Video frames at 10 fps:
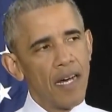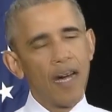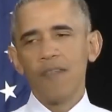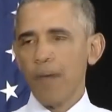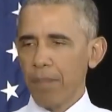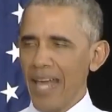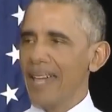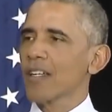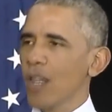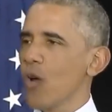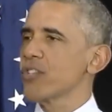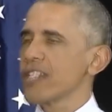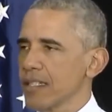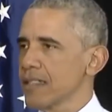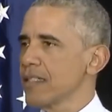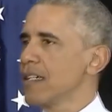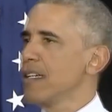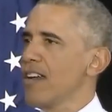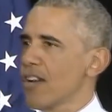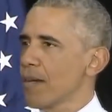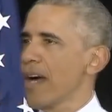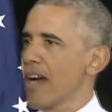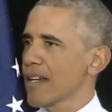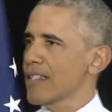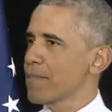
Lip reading: of a plant closing here in America